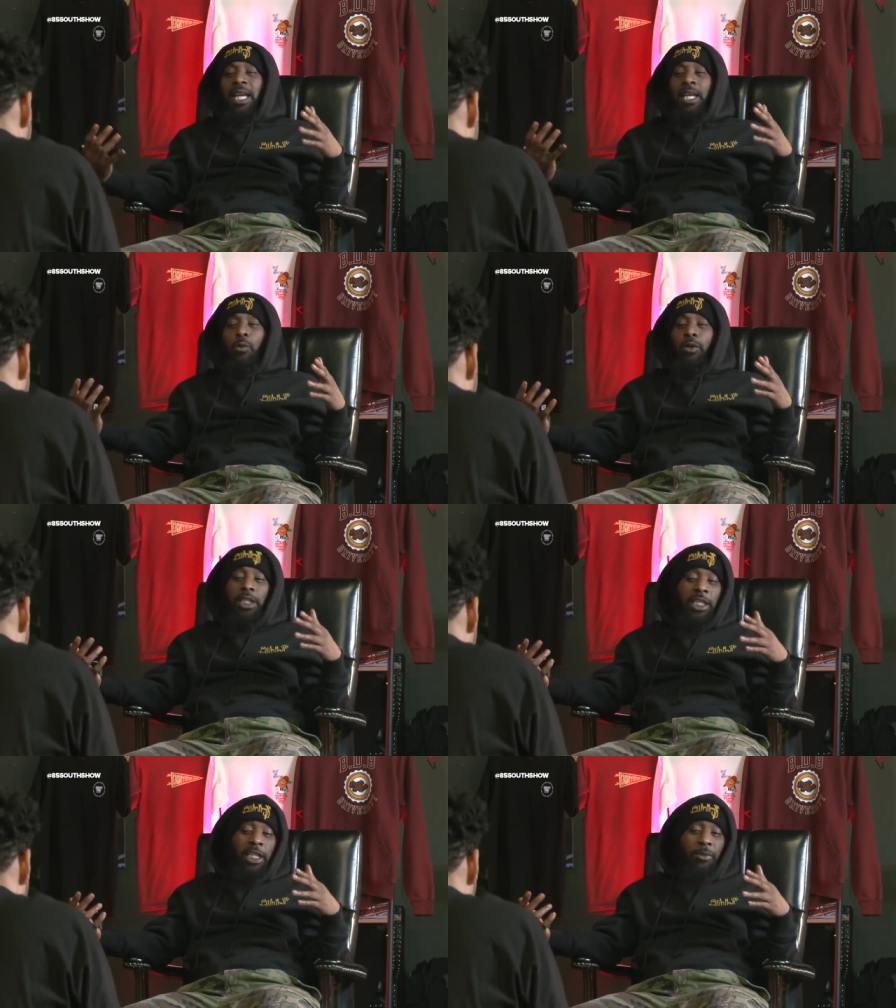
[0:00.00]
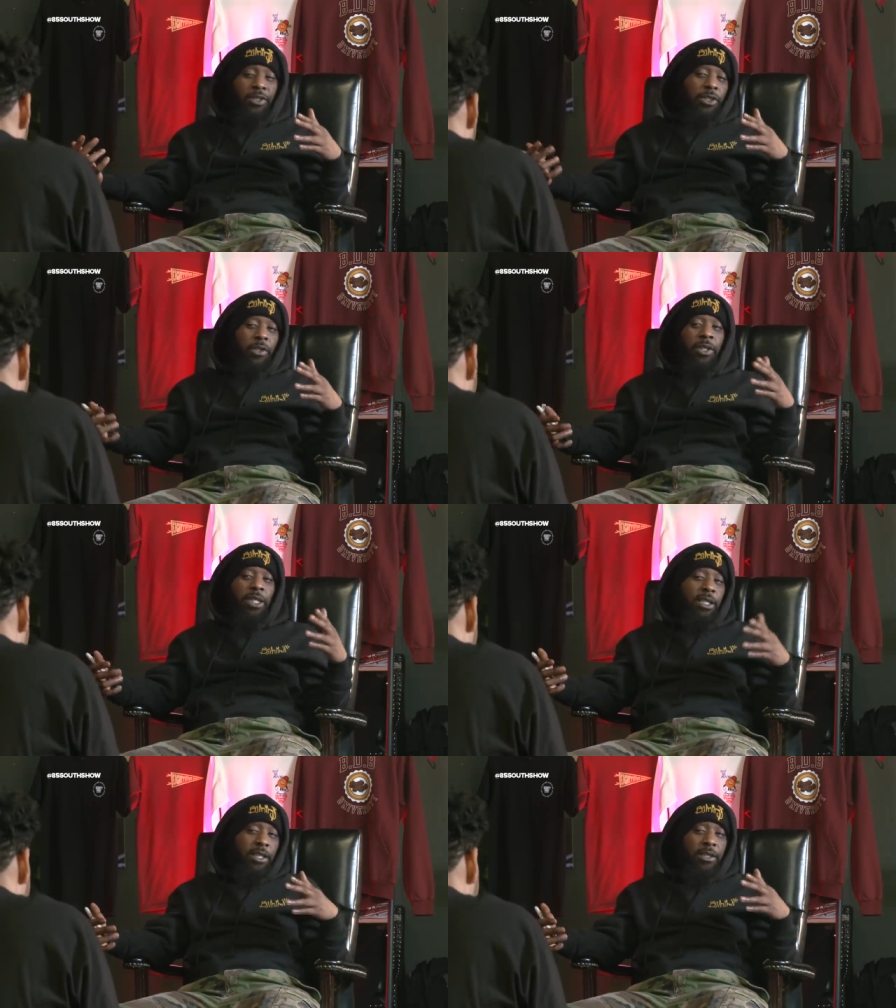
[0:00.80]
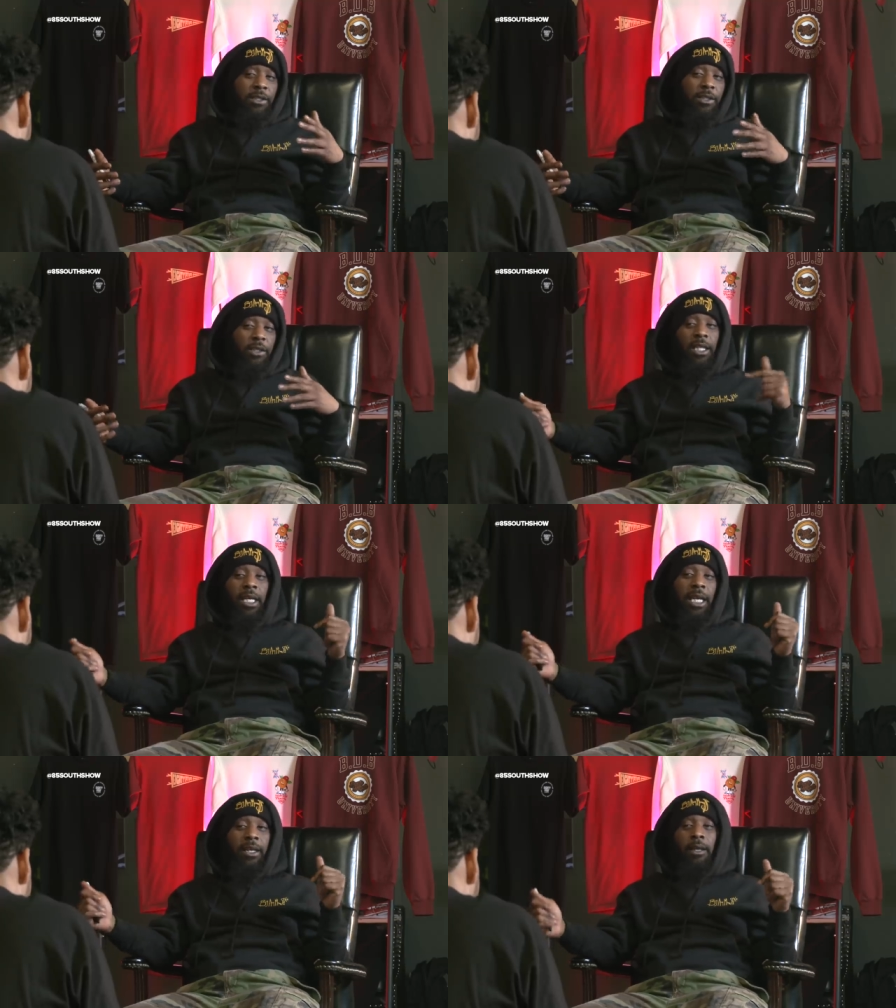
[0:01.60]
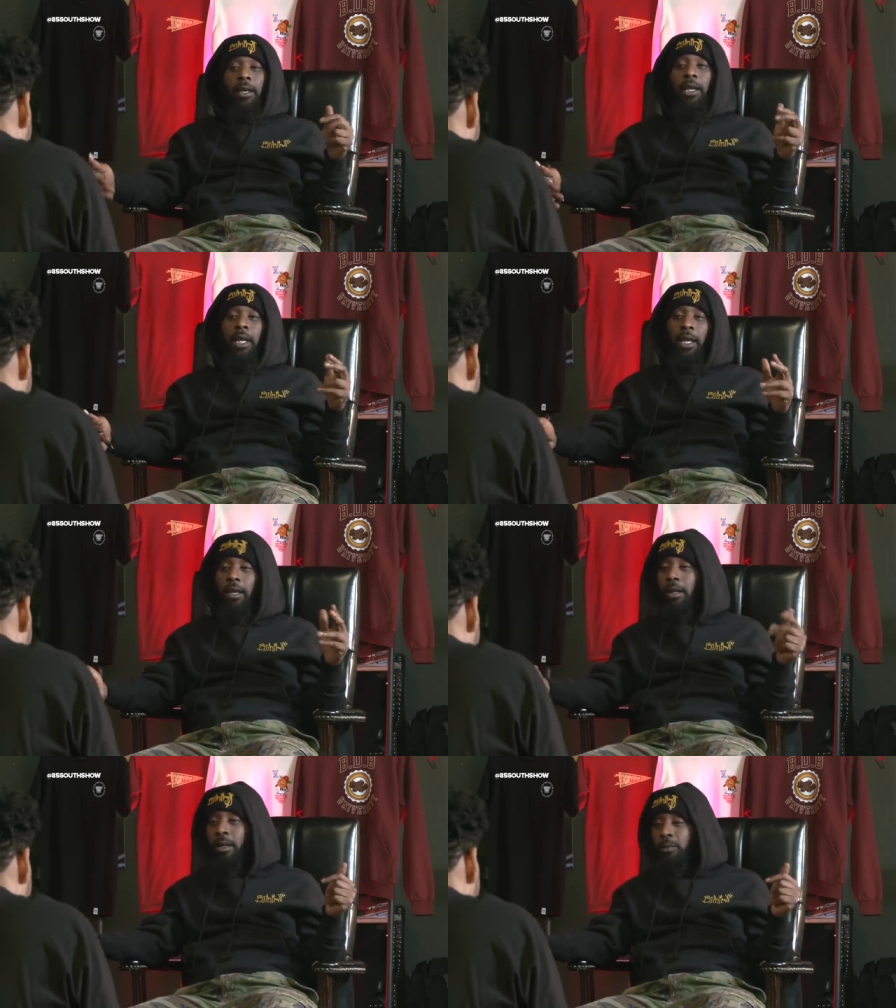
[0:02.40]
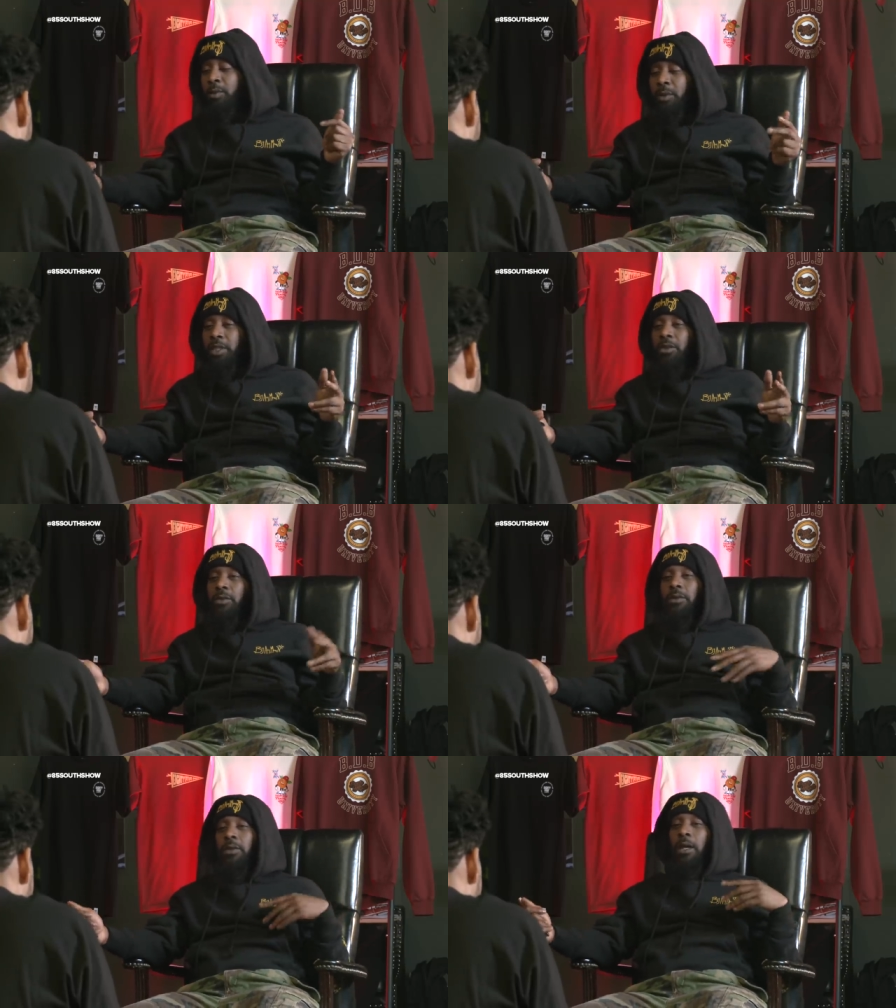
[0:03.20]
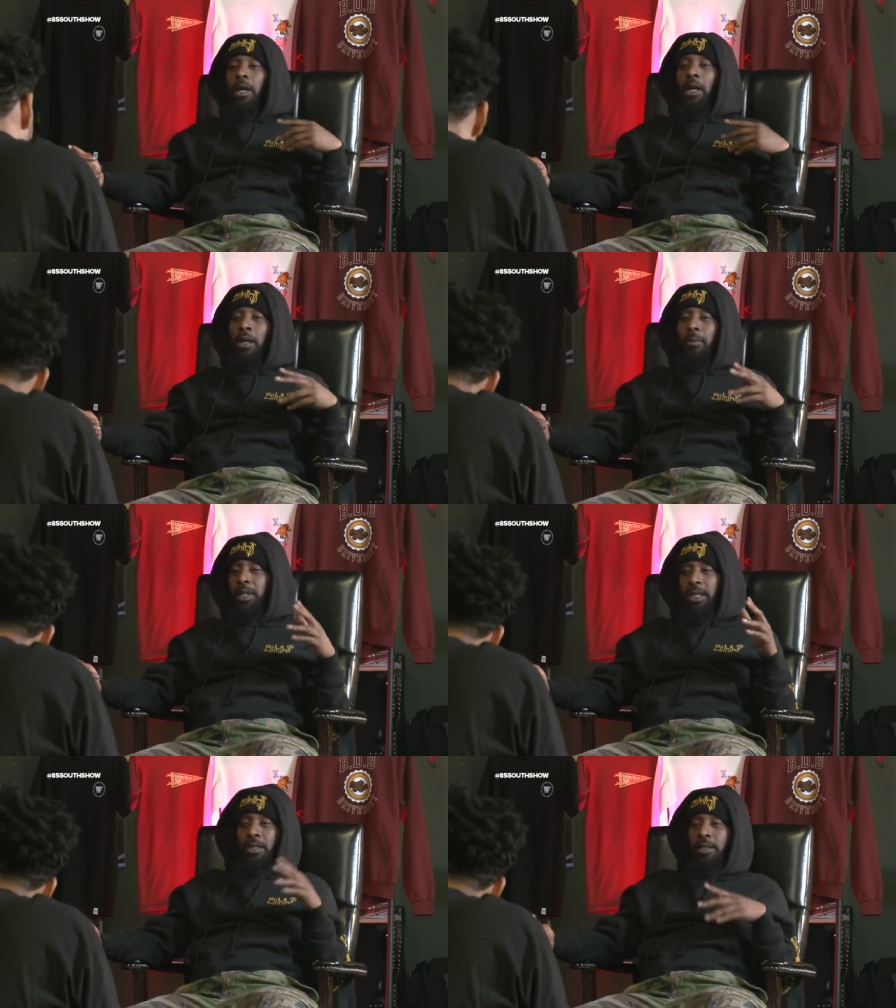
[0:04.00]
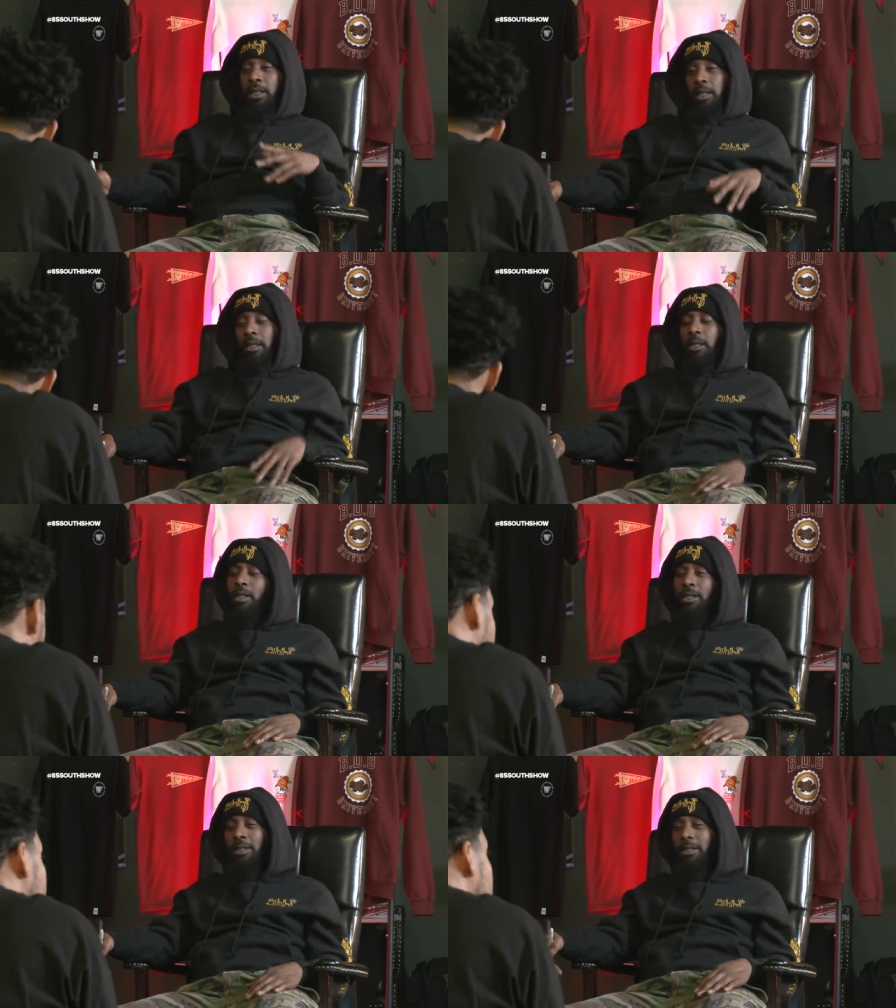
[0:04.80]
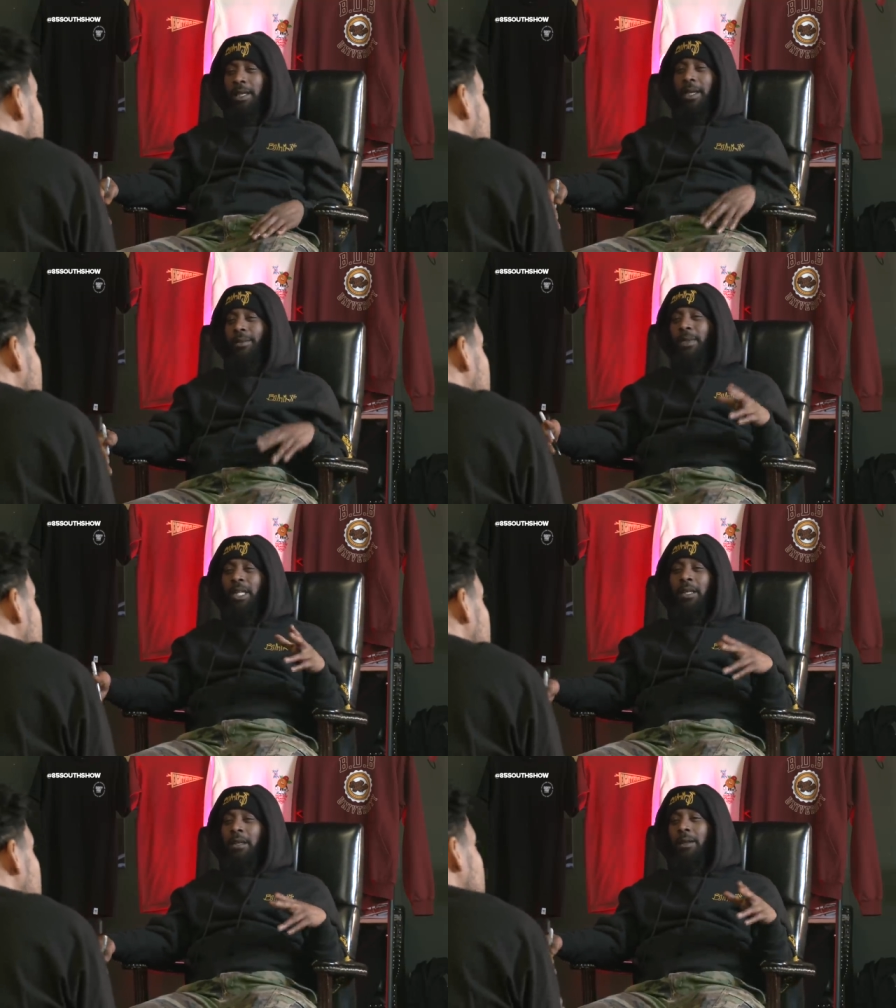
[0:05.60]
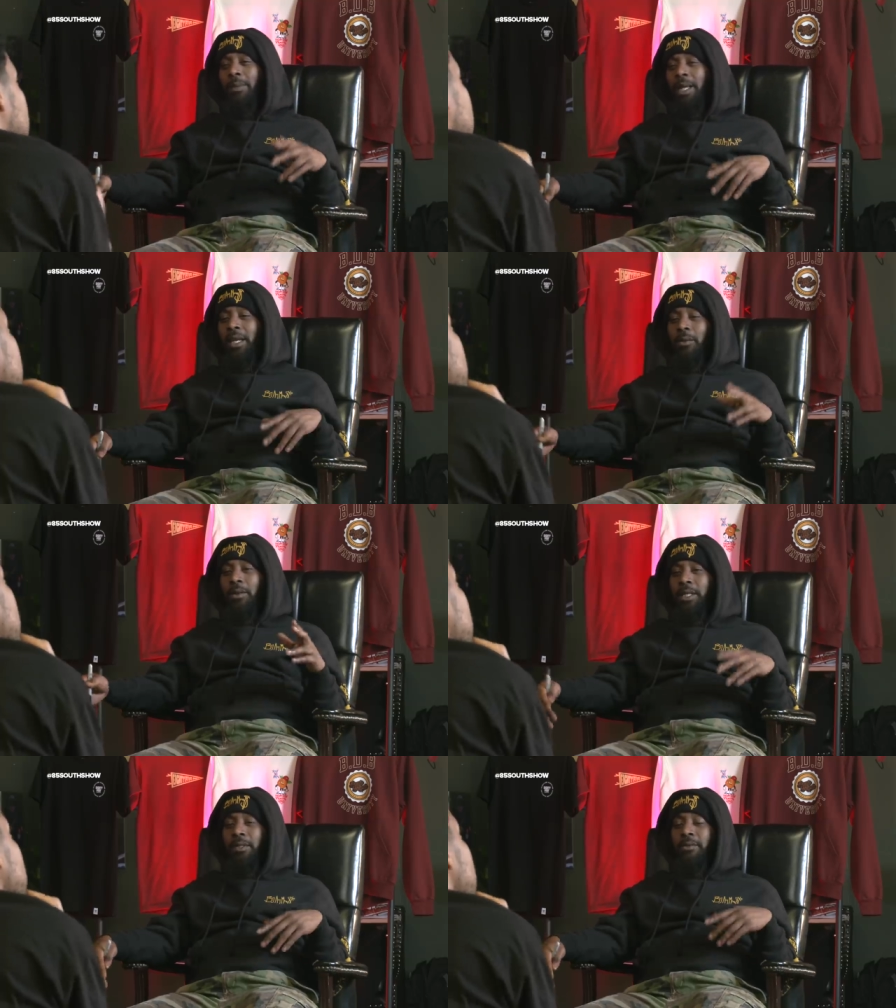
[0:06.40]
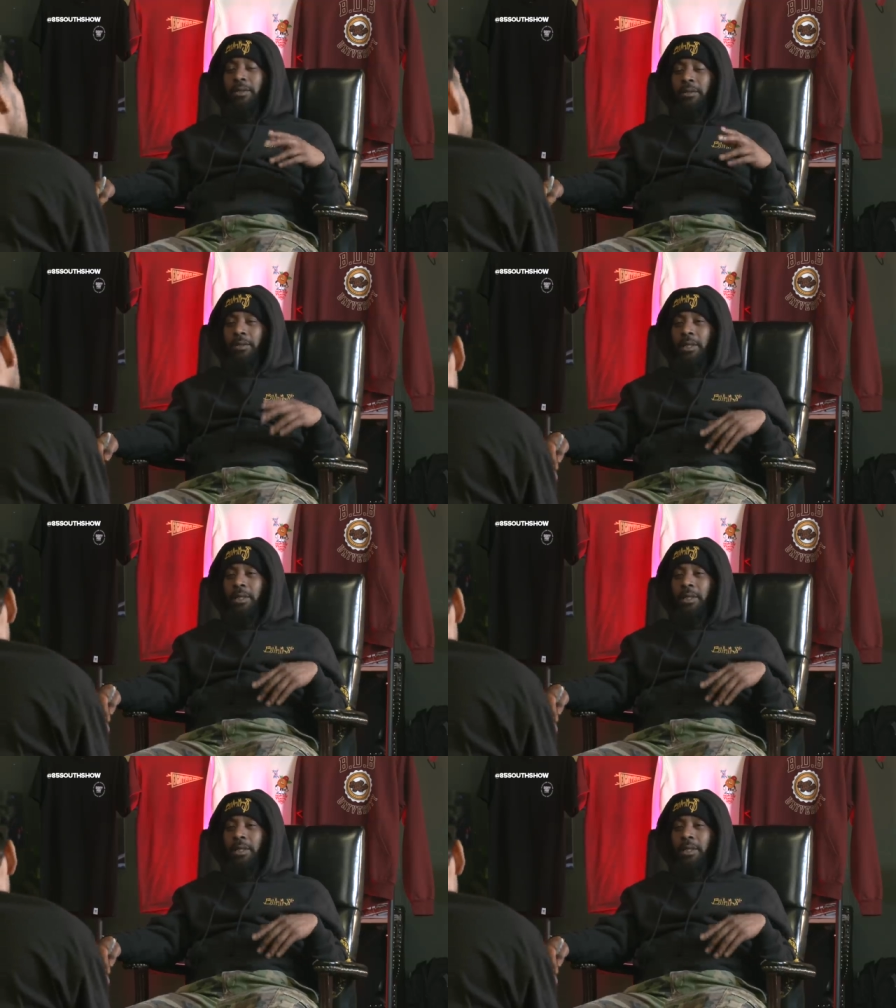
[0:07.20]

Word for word: like he want to keep her, so he tells her that like hey, I'm special, I'm ET. And she's like, man, whatever.